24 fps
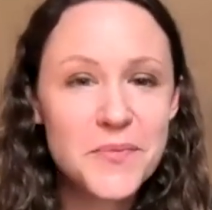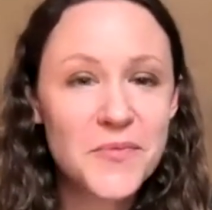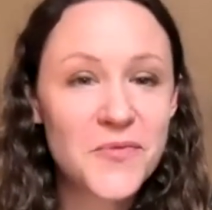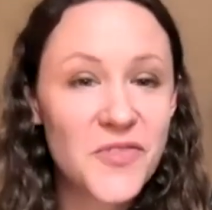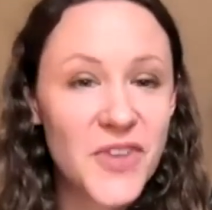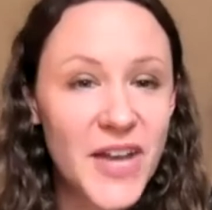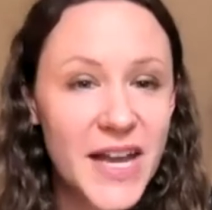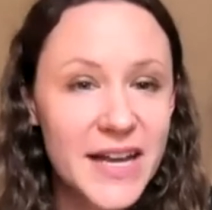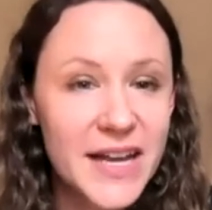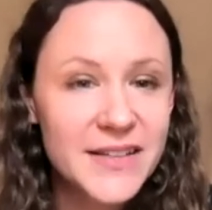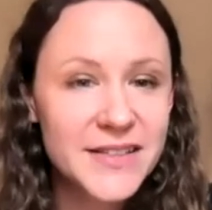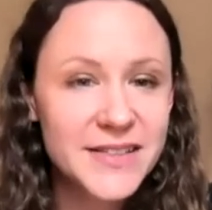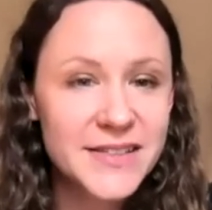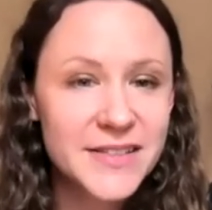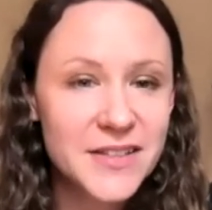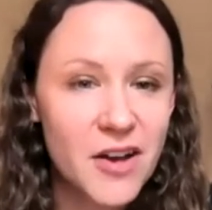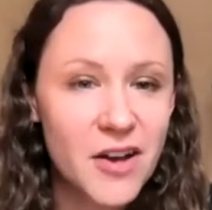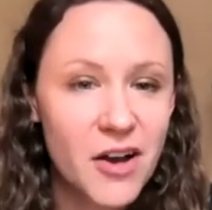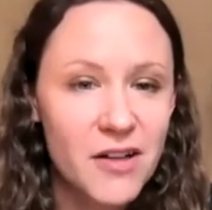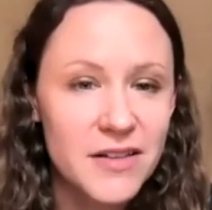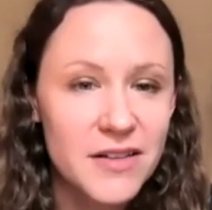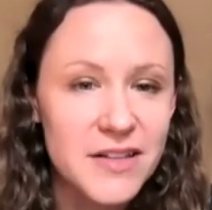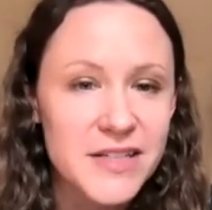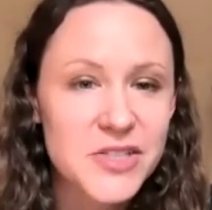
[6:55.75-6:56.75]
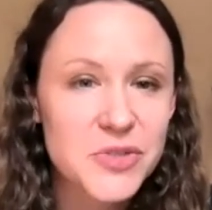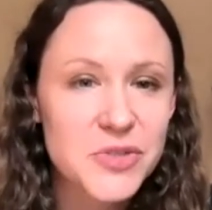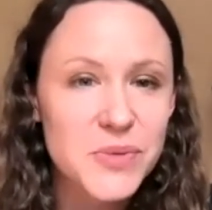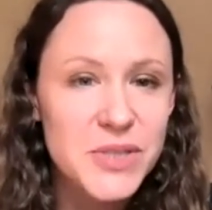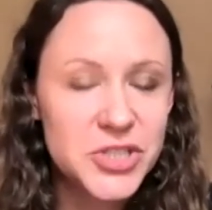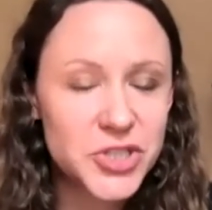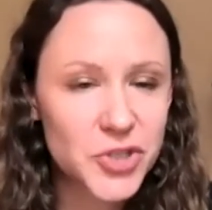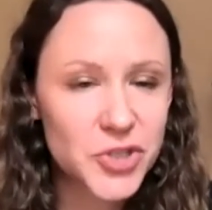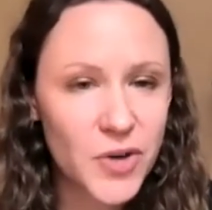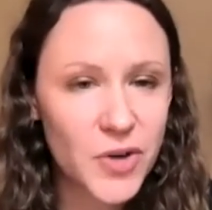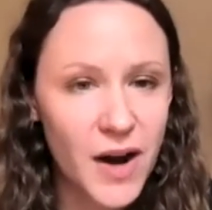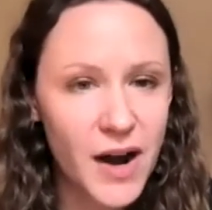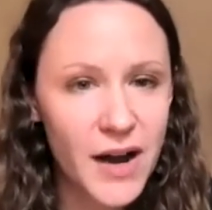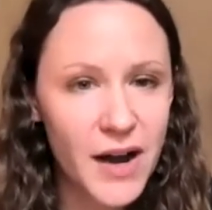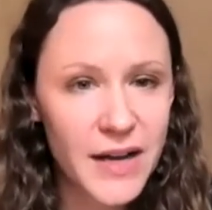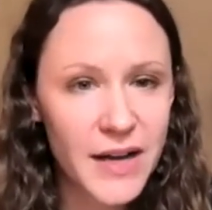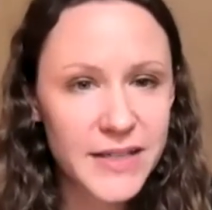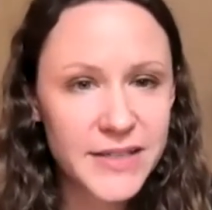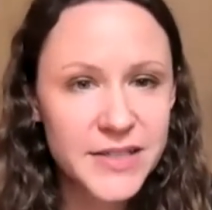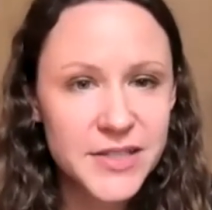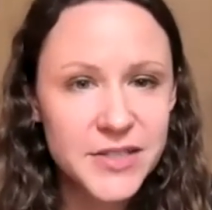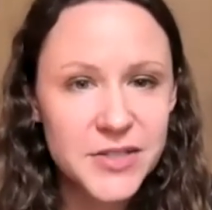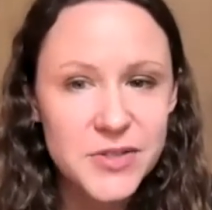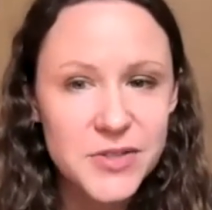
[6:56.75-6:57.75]
dance knowledge. We
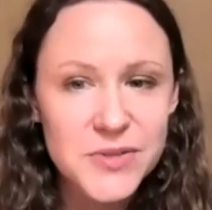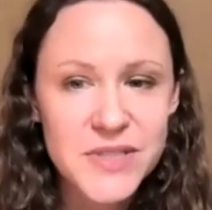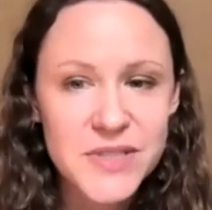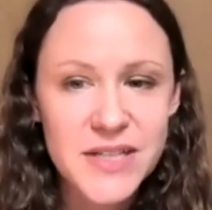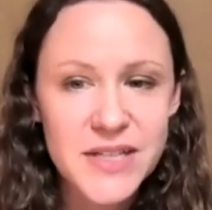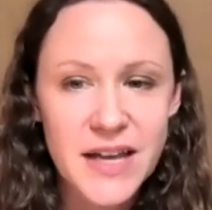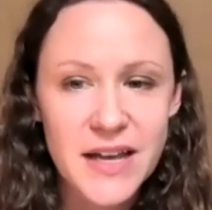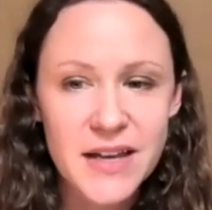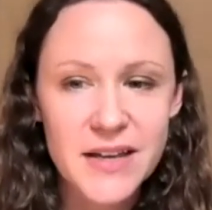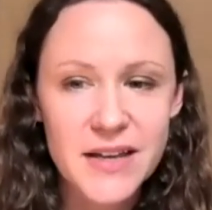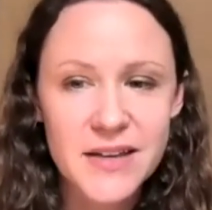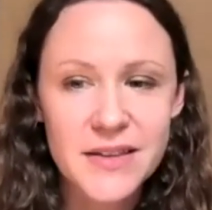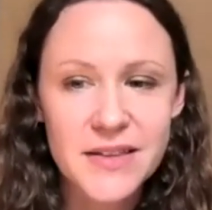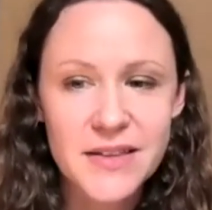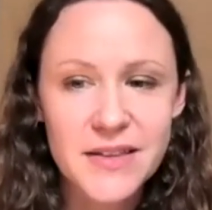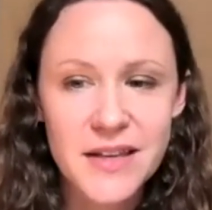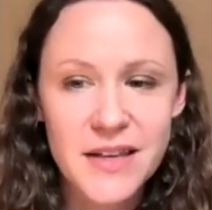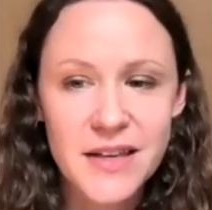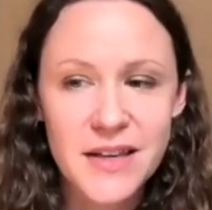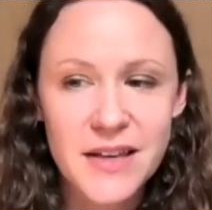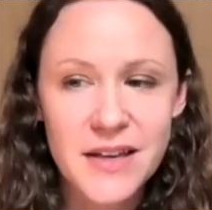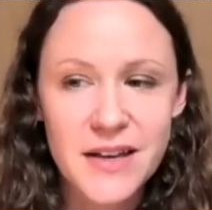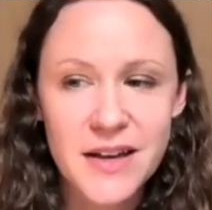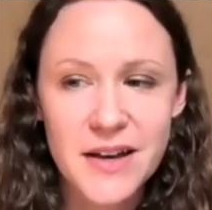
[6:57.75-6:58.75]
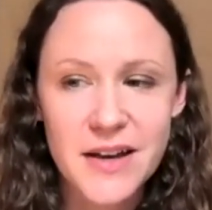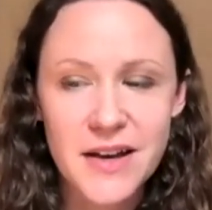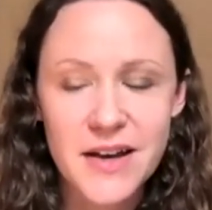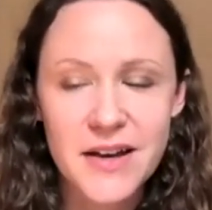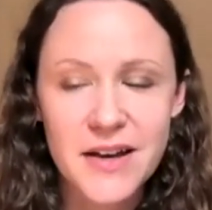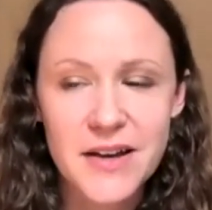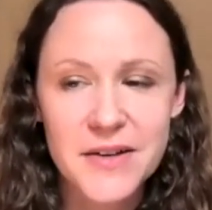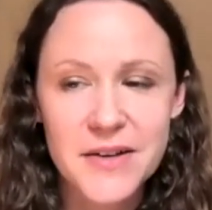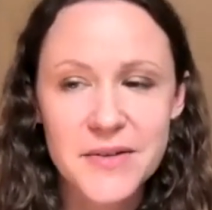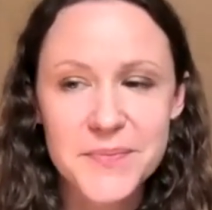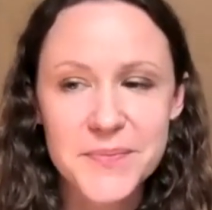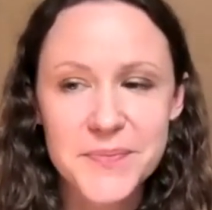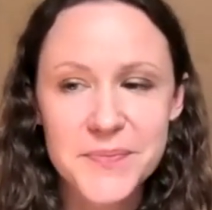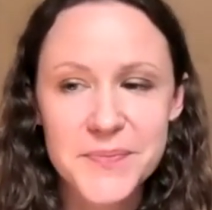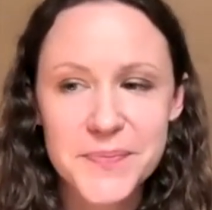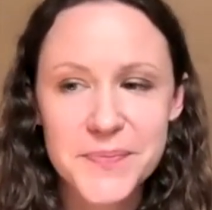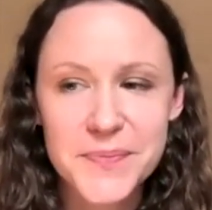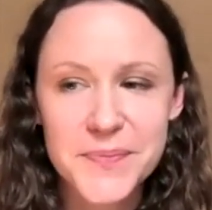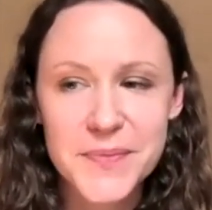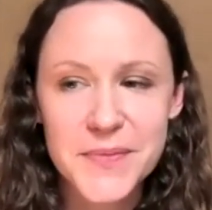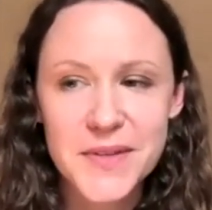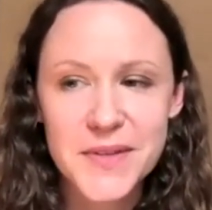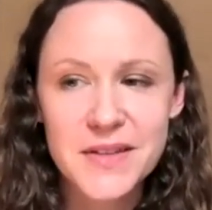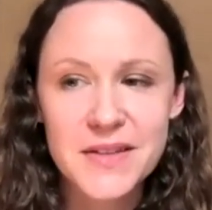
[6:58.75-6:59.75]
try to take the
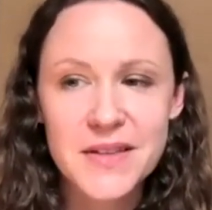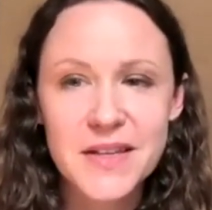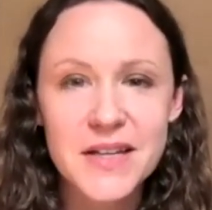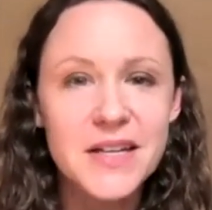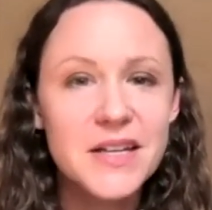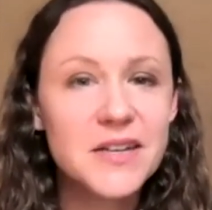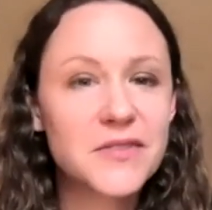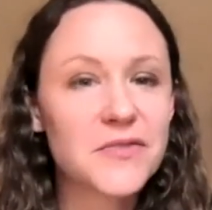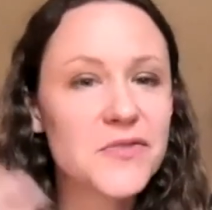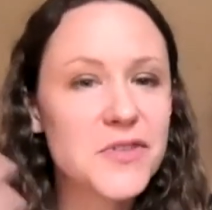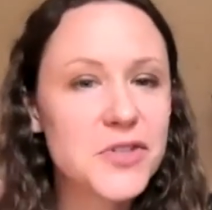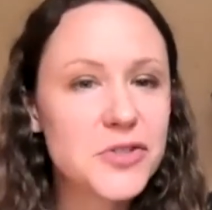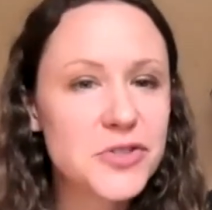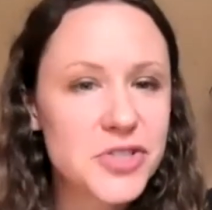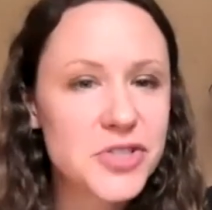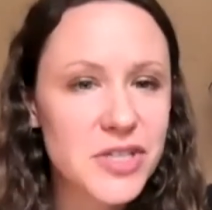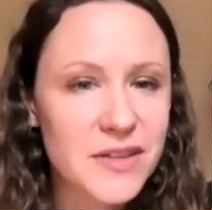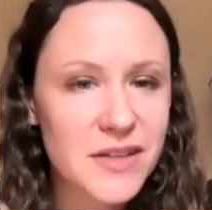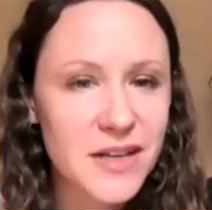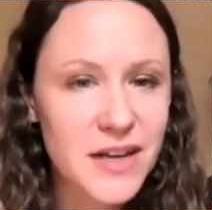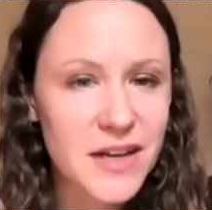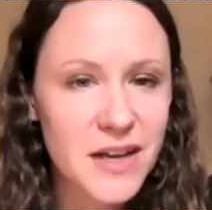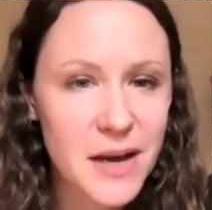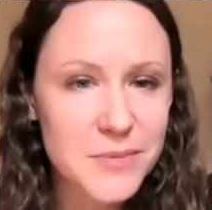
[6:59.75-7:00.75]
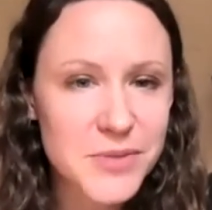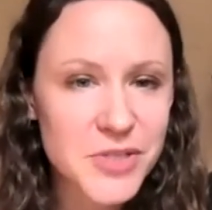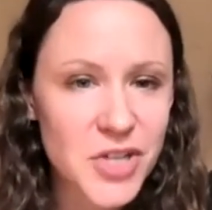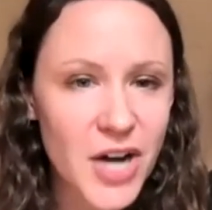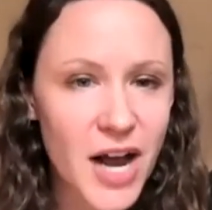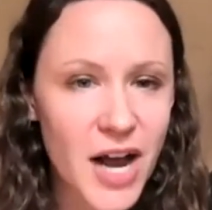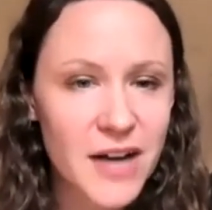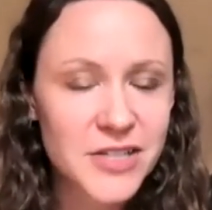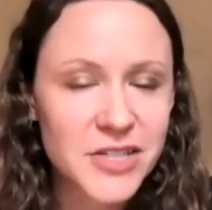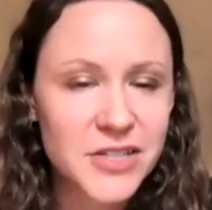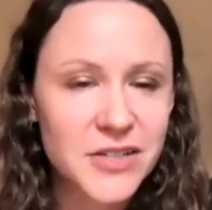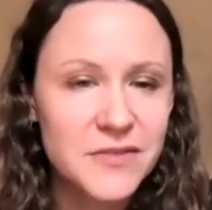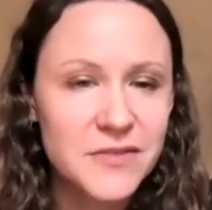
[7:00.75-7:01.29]
confusion, the abstraction of